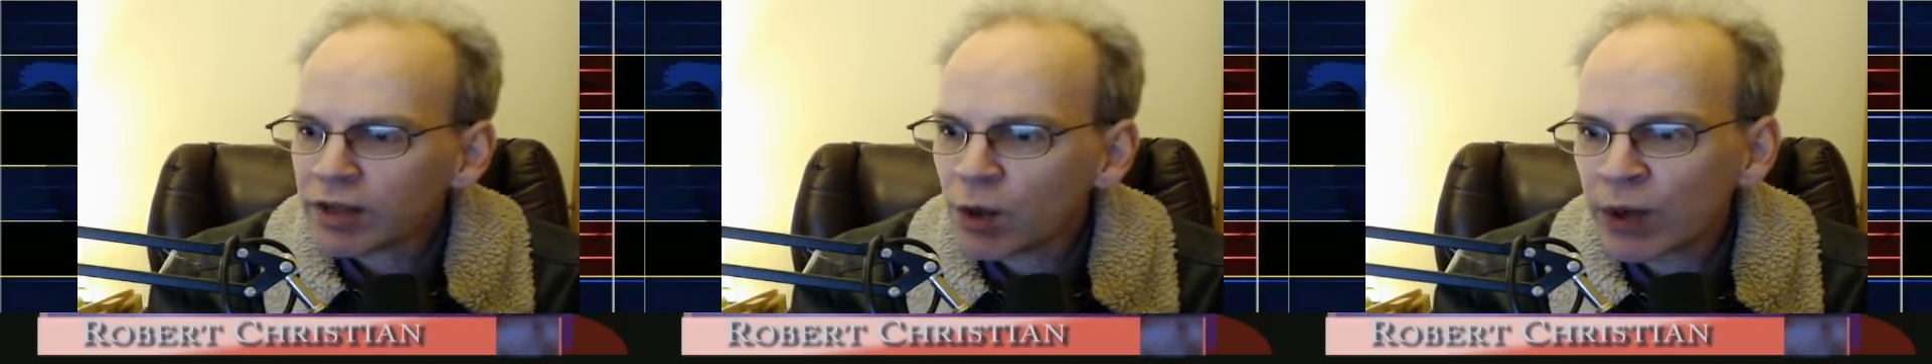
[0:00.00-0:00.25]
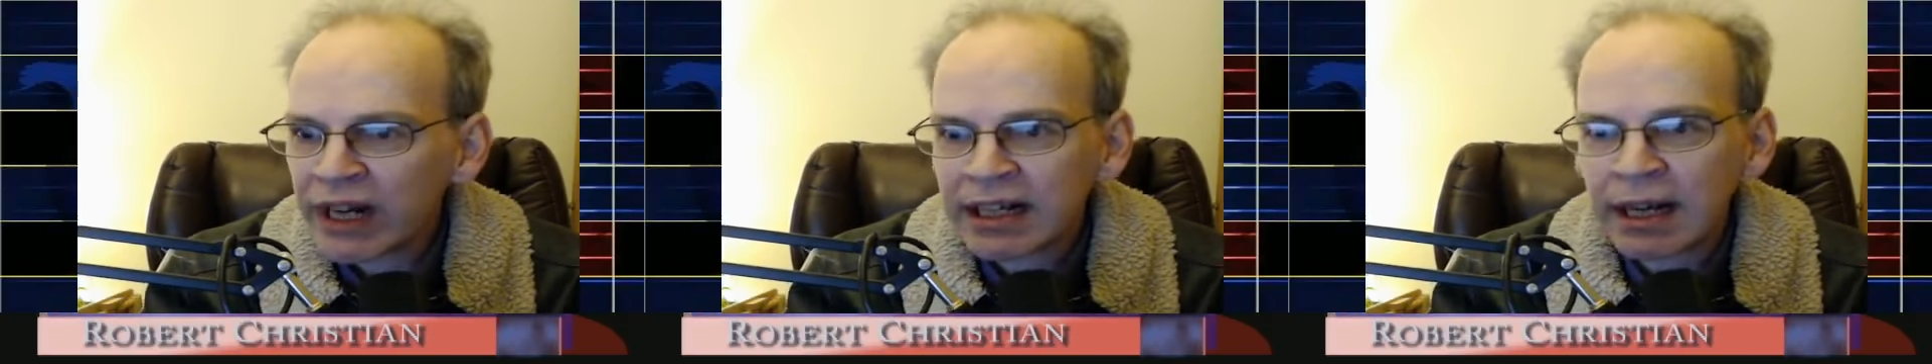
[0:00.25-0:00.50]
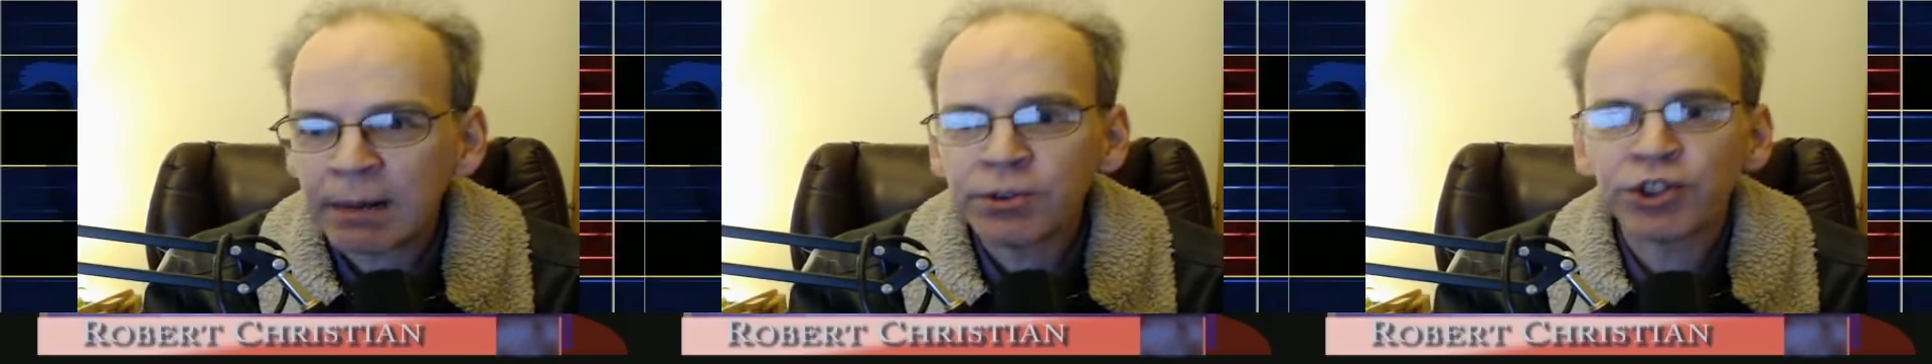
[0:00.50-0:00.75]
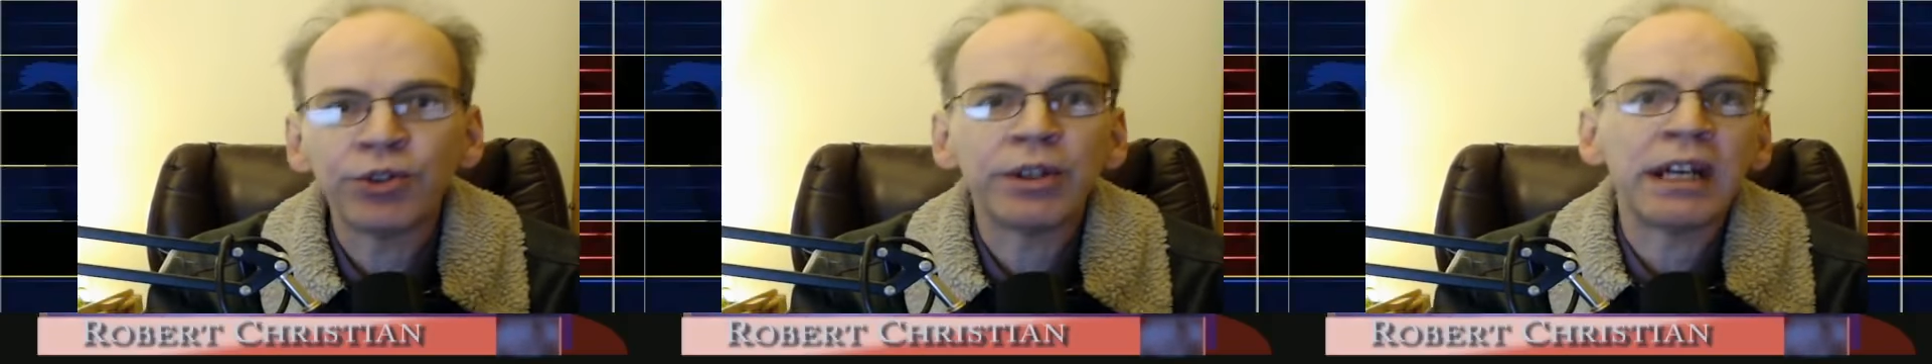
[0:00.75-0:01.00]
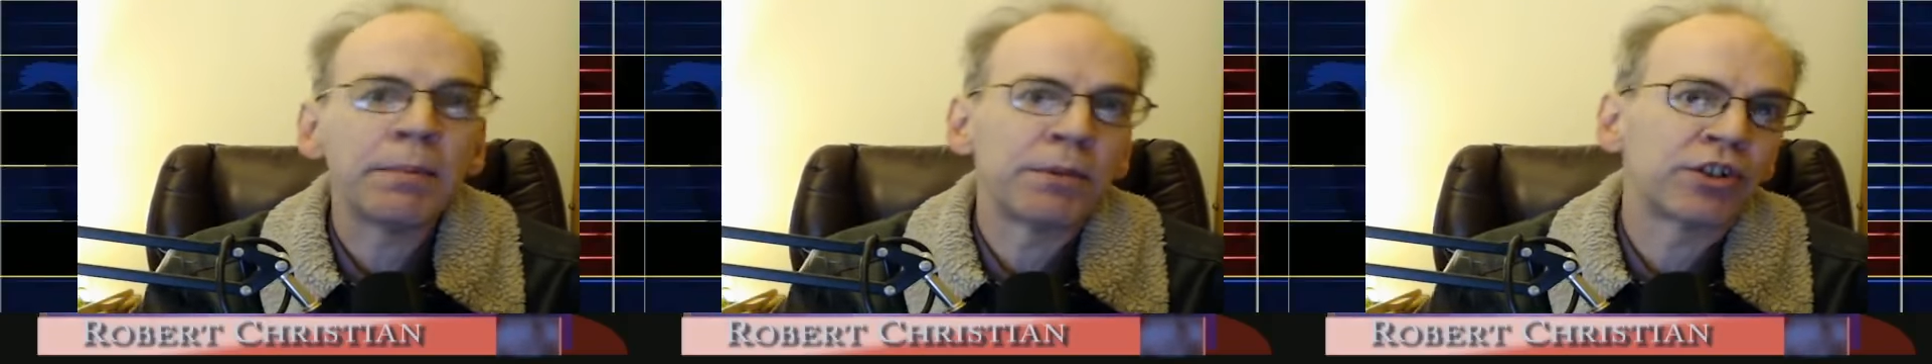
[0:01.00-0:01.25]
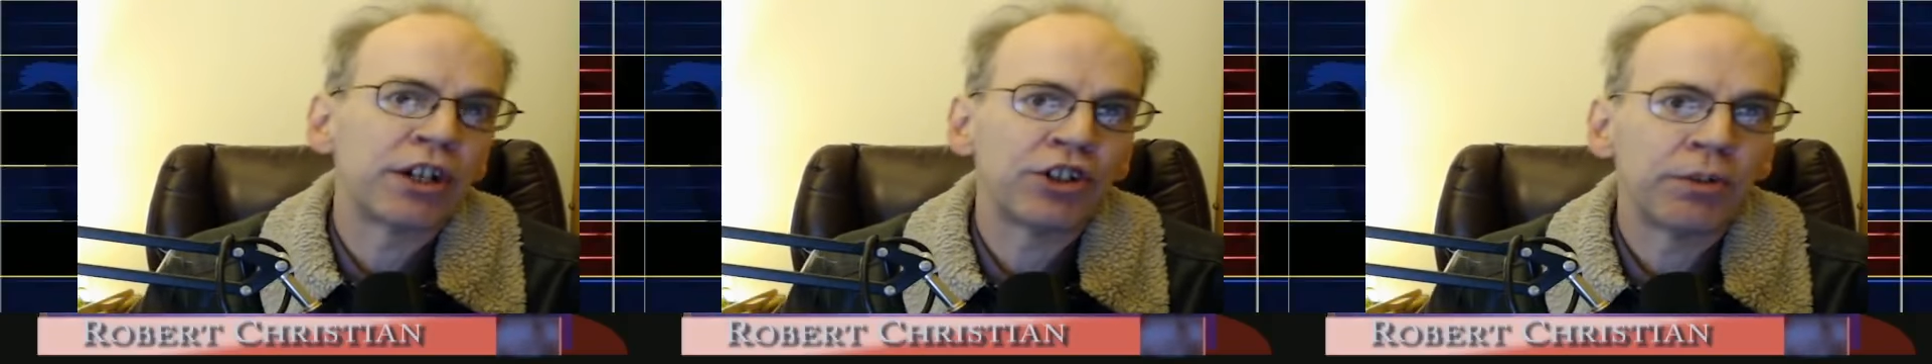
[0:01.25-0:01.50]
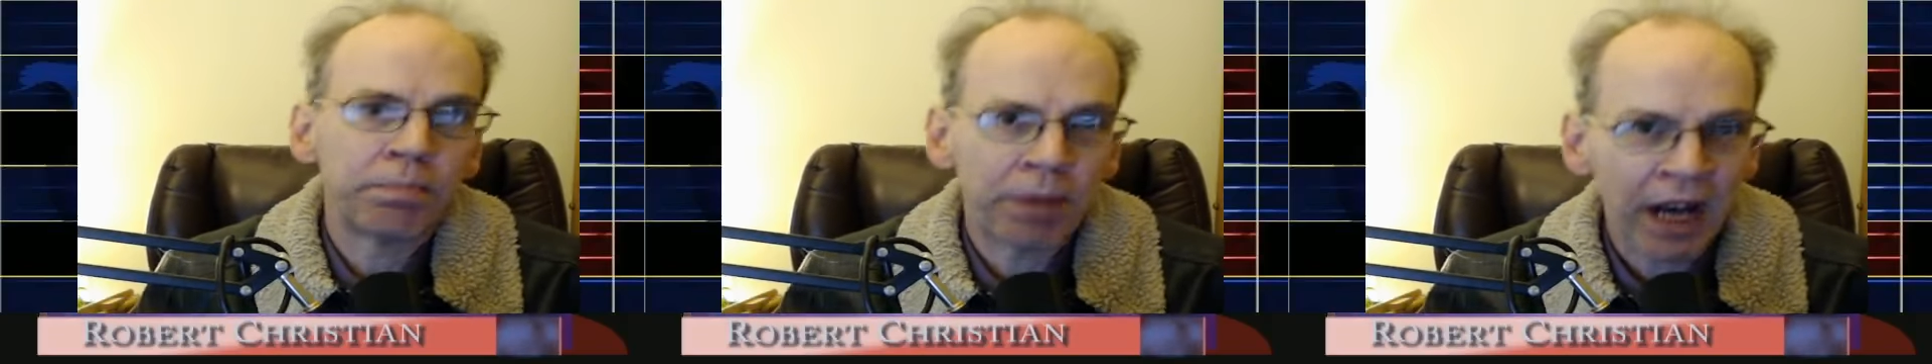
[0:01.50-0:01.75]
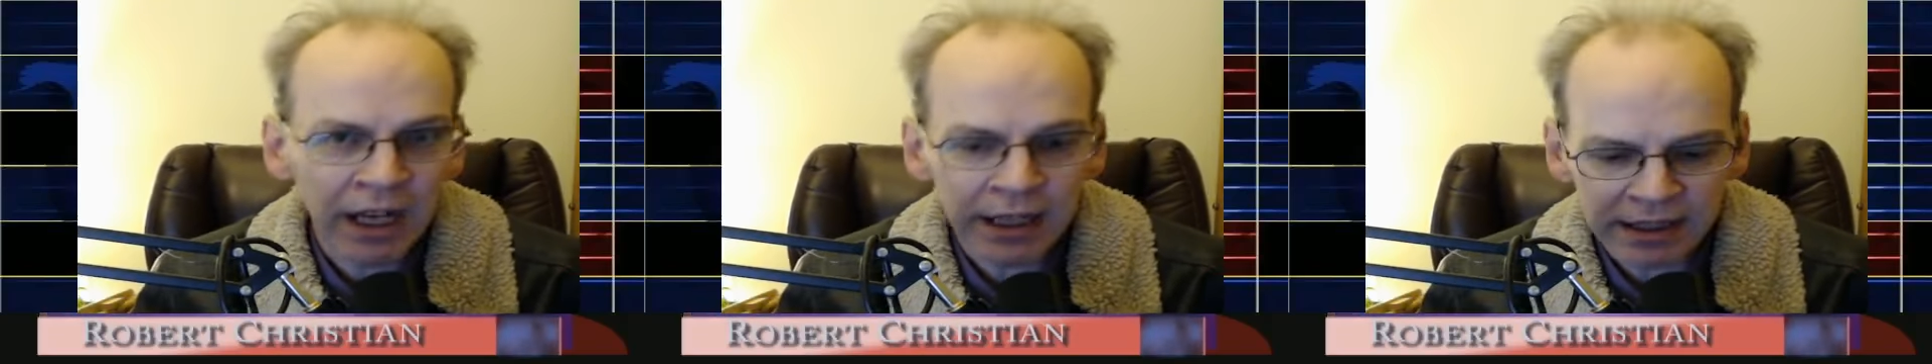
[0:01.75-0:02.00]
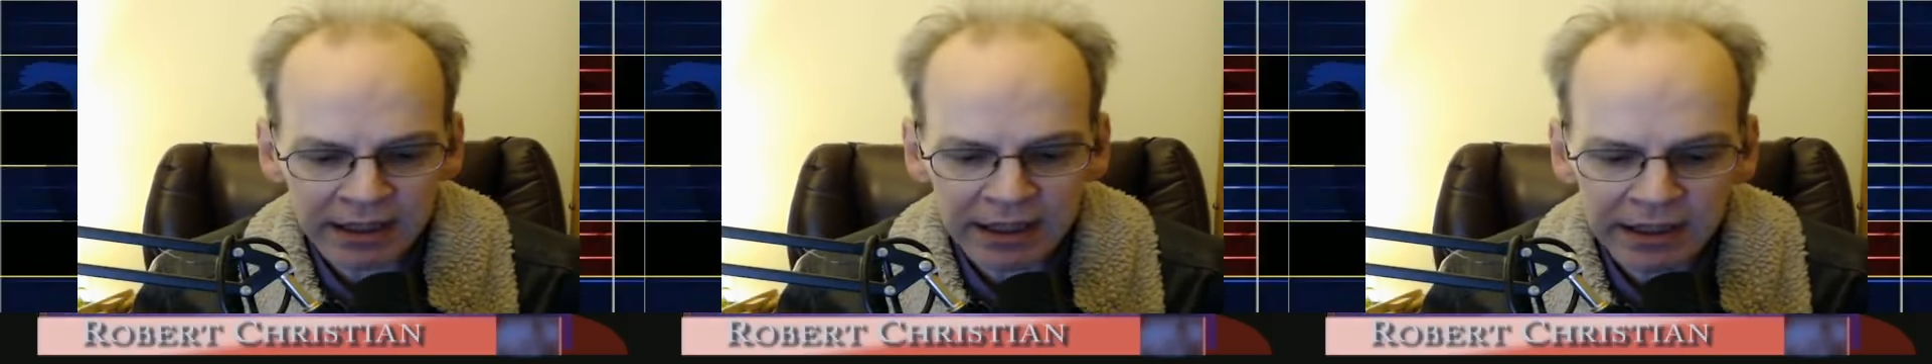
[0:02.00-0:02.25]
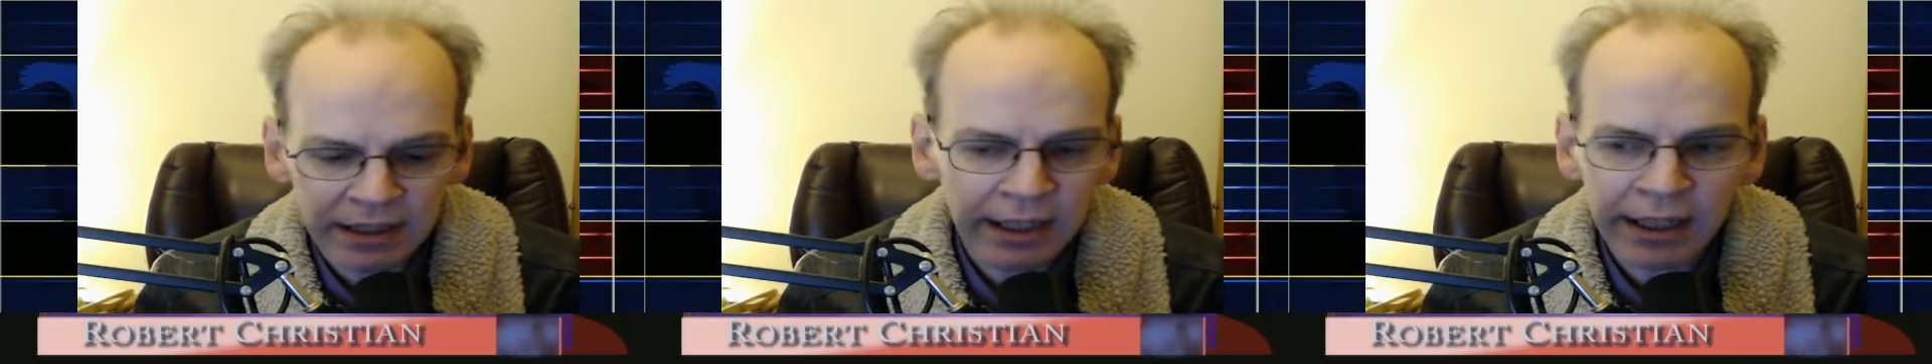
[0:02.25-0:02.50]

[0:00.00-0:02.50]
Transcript: when it comes to the immigration policies in the